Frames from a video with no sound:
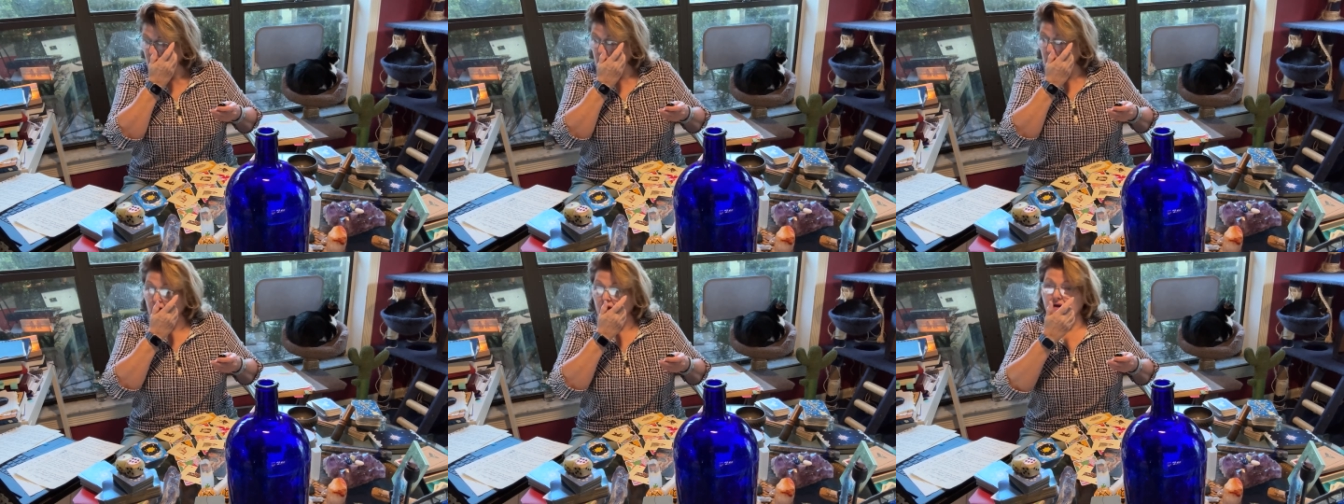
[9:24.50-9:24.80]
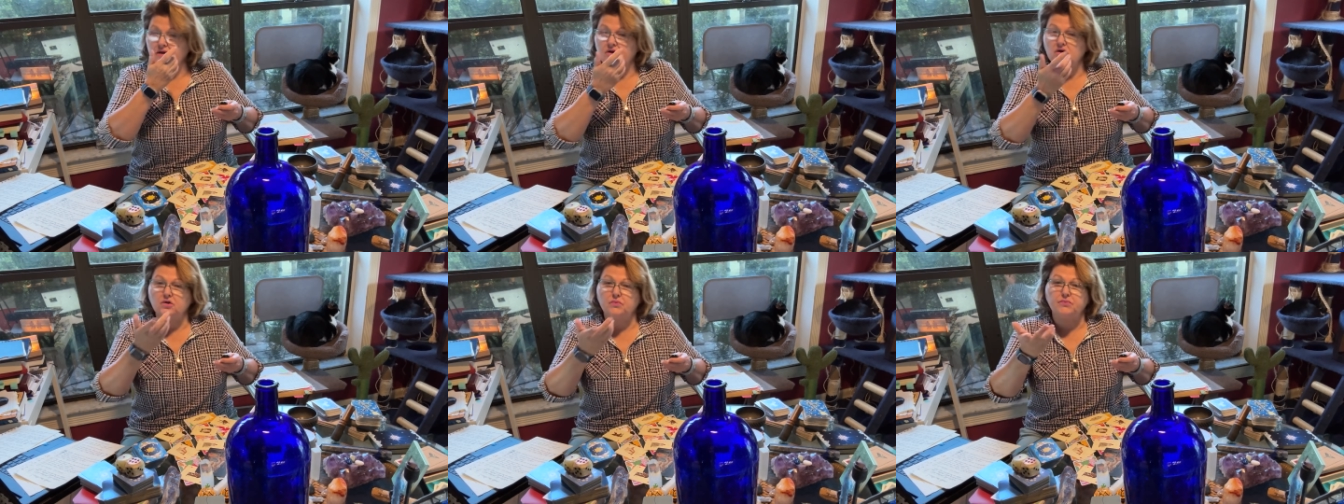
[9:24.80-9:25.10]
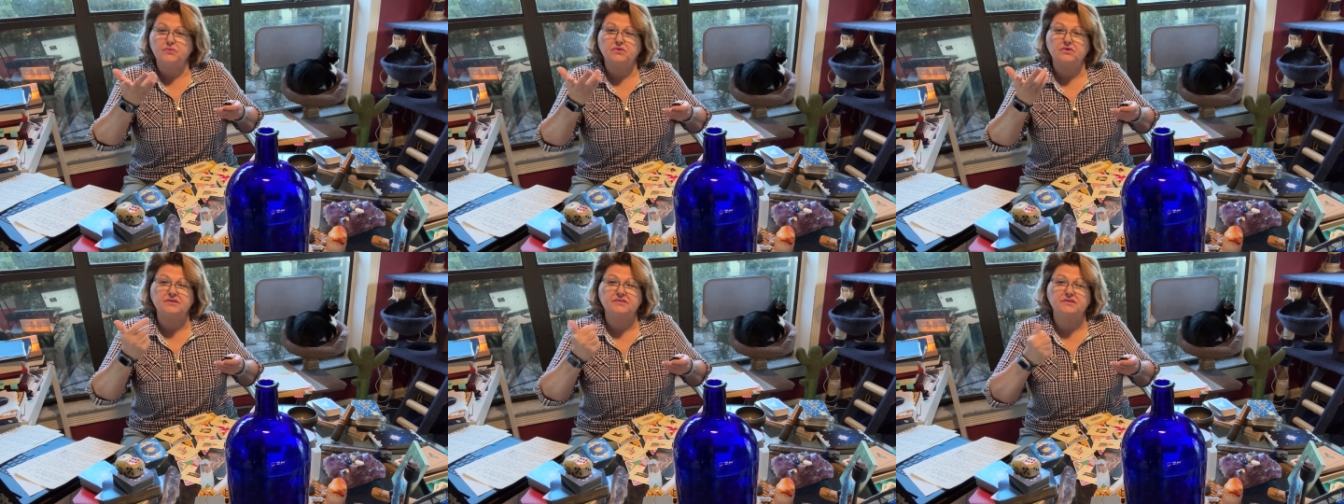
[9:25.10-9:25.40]
I hope
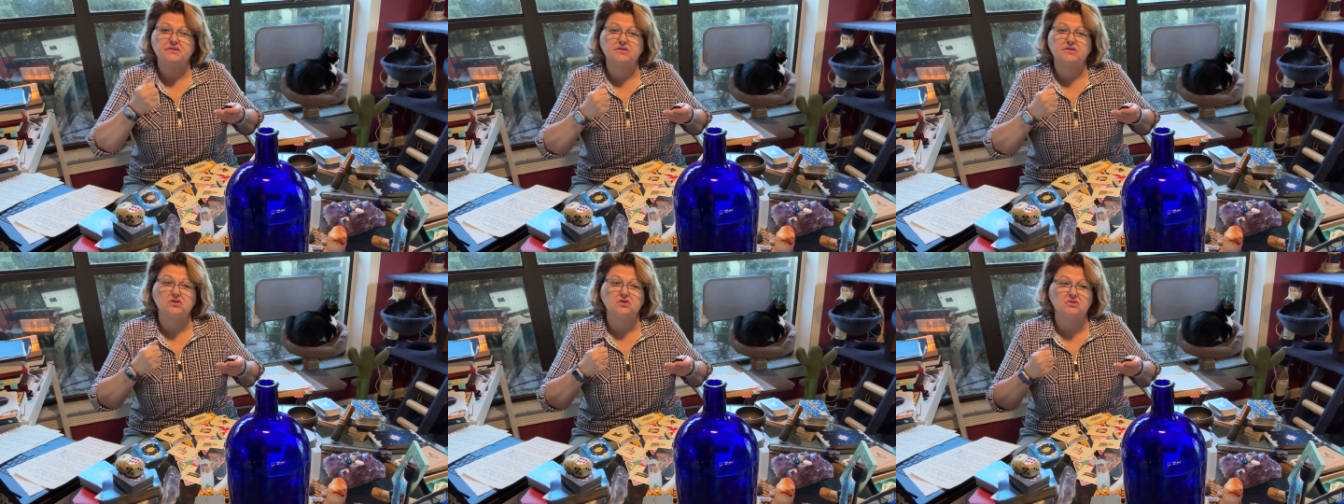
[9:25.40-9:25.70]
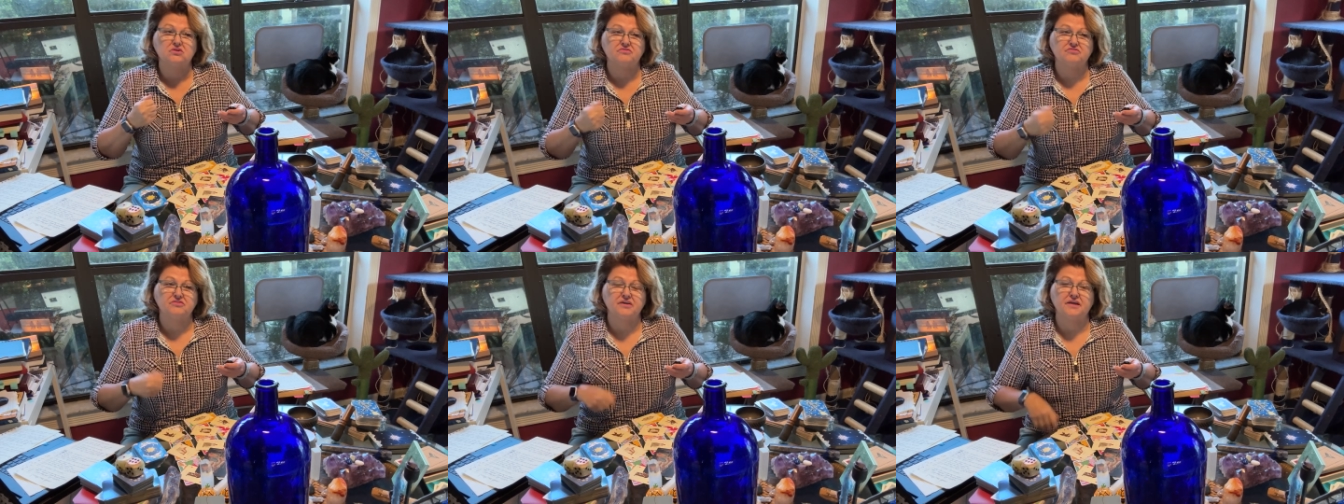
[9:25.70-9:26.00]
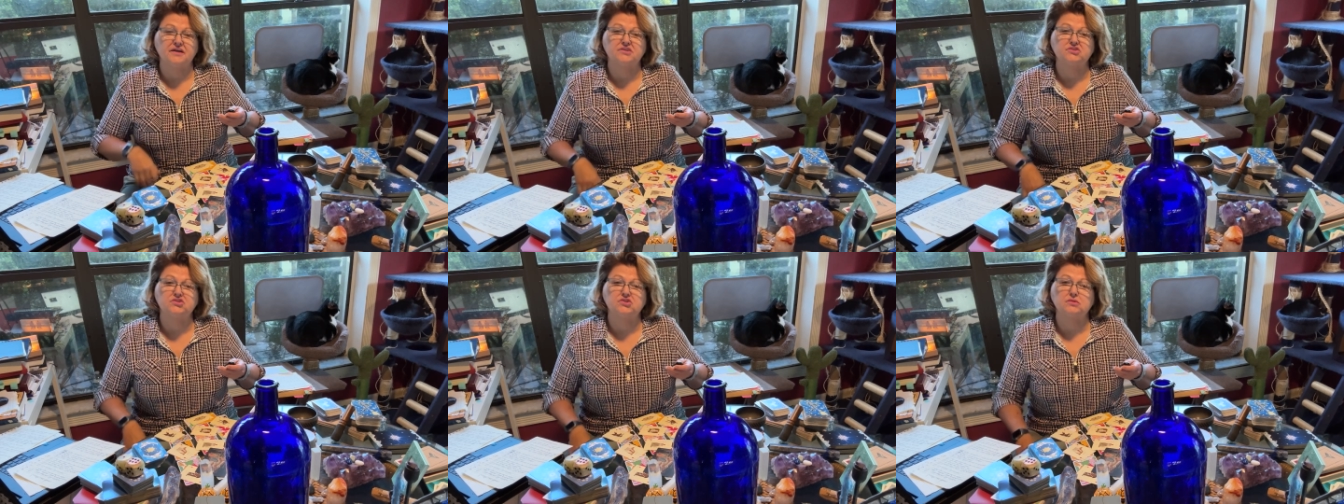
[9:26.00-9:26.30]
you'll hit the
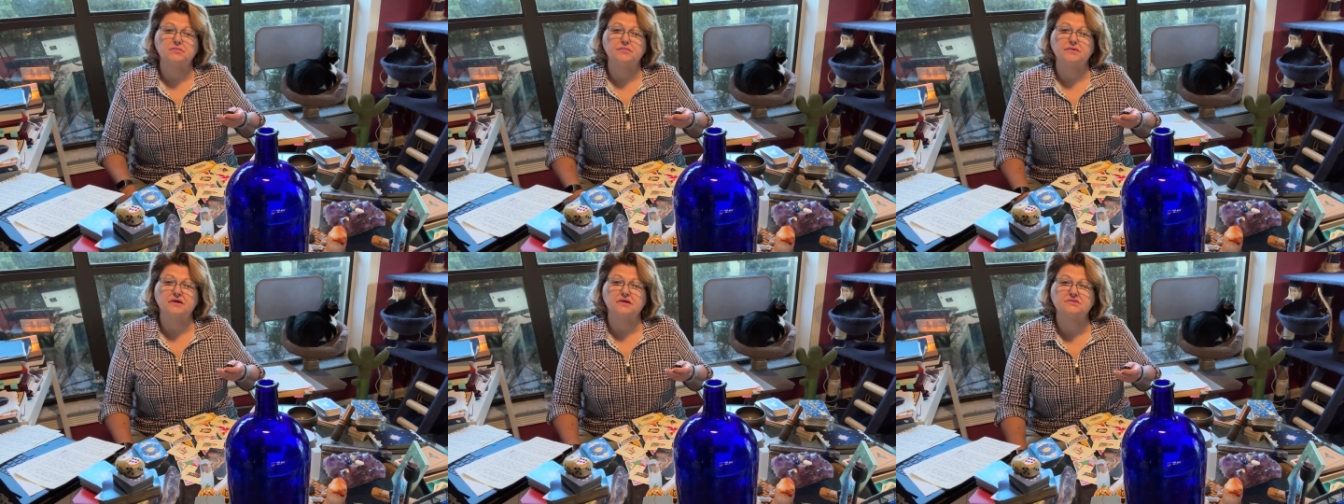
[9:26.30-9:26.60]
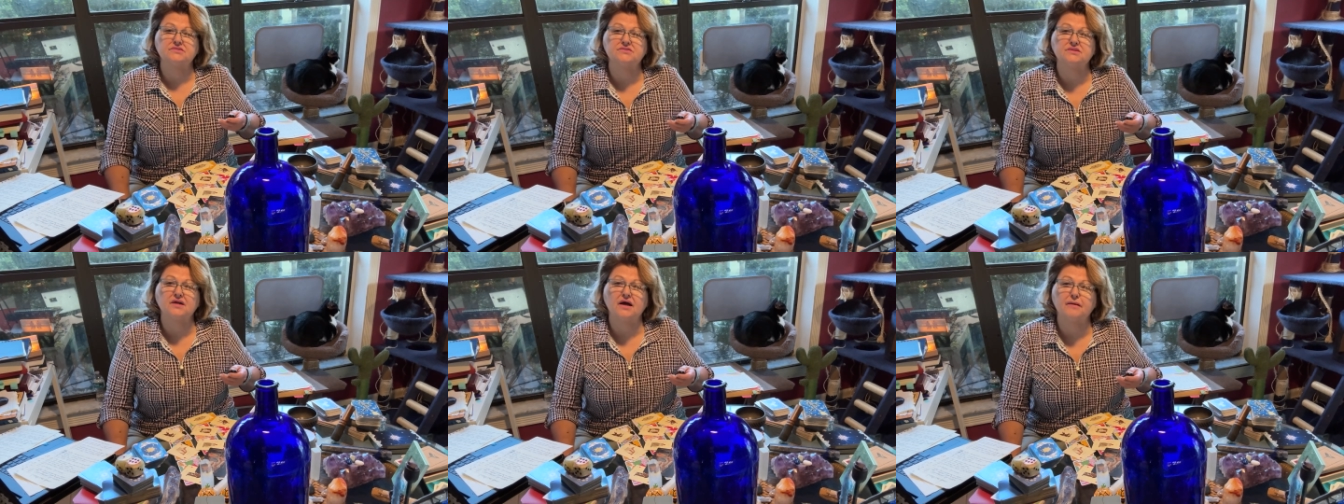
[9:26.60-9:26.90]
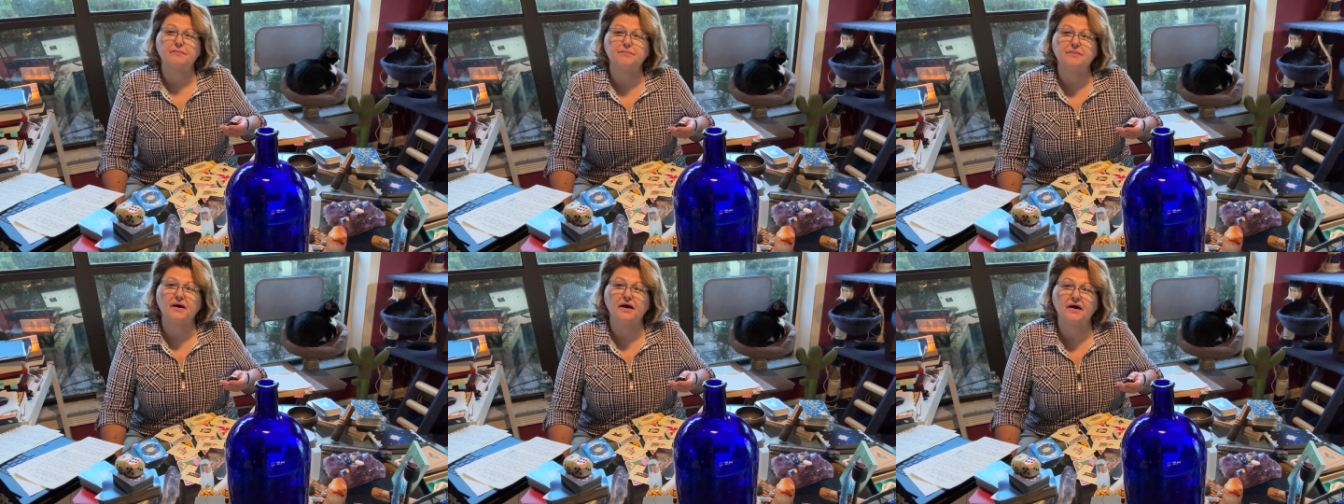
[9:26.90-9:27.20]
notification bell,
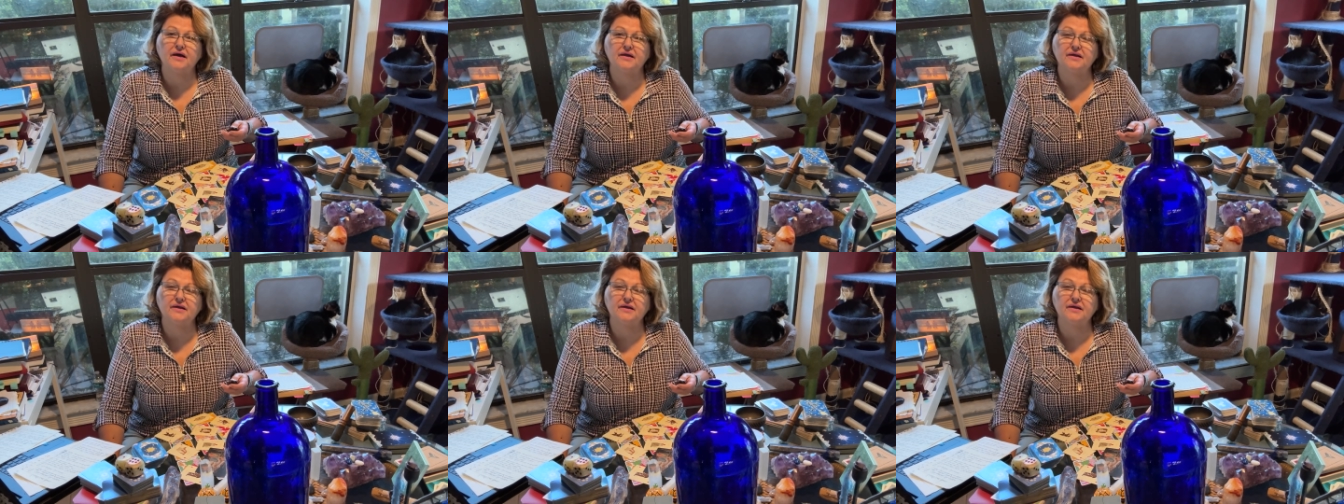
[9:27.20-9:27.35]
stop by,